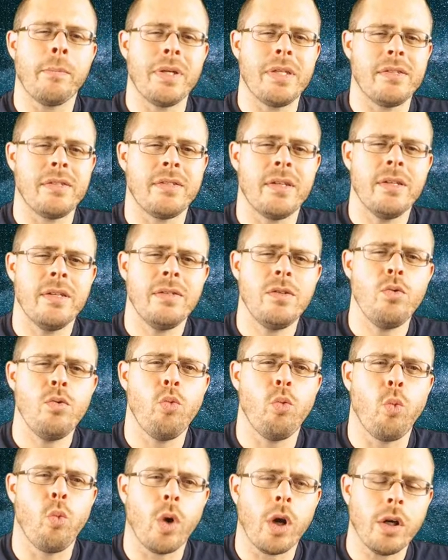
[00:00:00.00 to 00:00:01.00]
But since
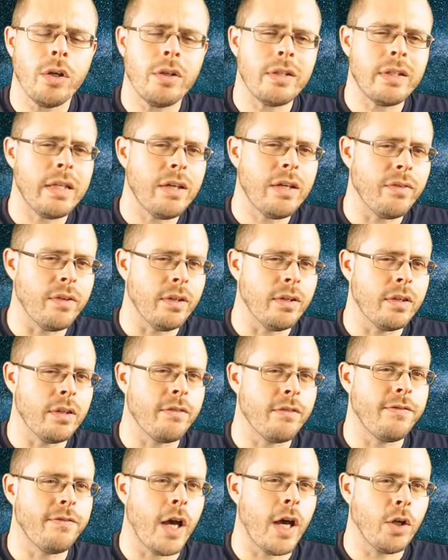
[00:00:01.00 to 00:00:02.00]
you weren't
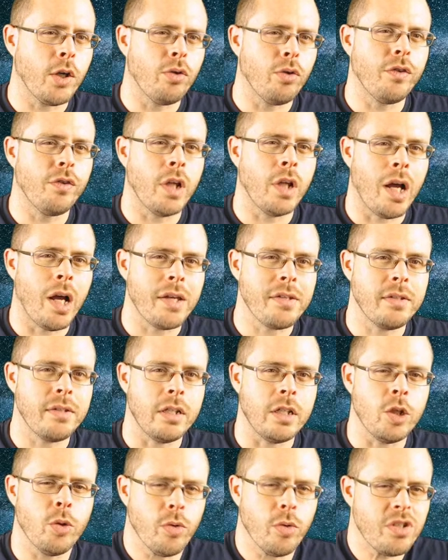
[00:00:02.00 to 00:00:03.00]
given the final
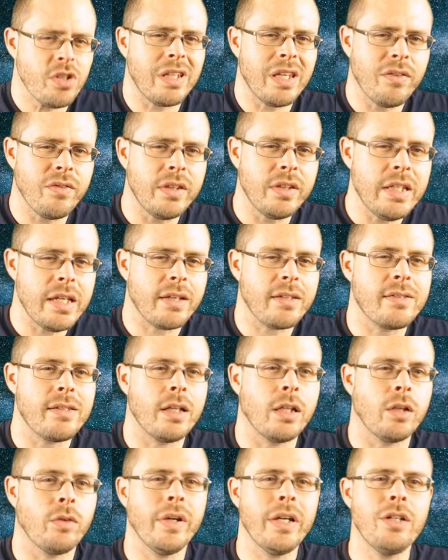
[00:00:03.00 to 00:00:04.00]
velocity, you were just given the
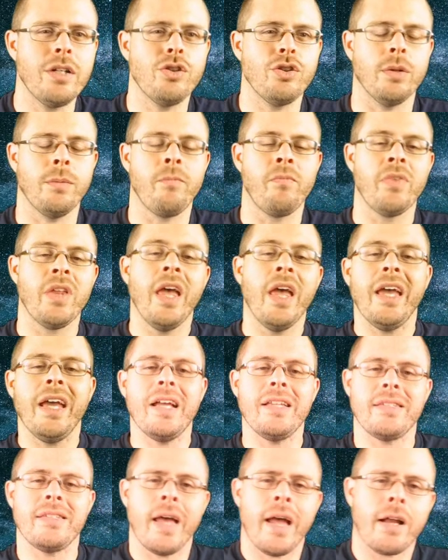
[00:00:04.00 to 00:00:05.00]
acceleration,
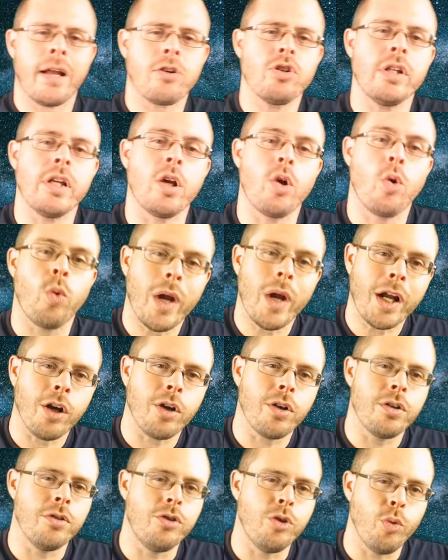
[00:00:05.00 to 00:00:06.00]
it's actually
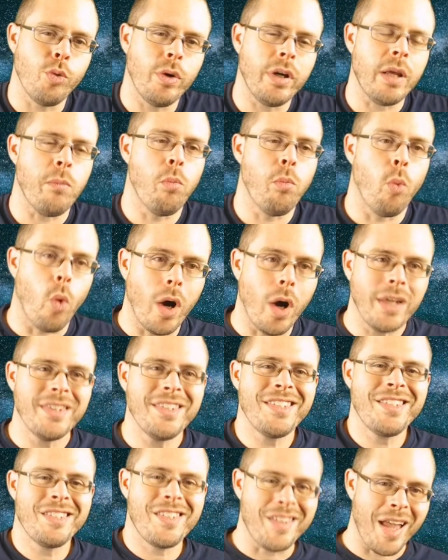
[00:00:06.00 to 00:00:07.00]
quicker to do it in
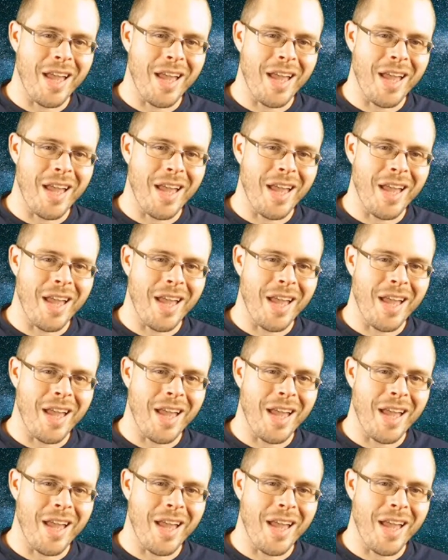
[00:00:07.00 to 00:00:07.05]
one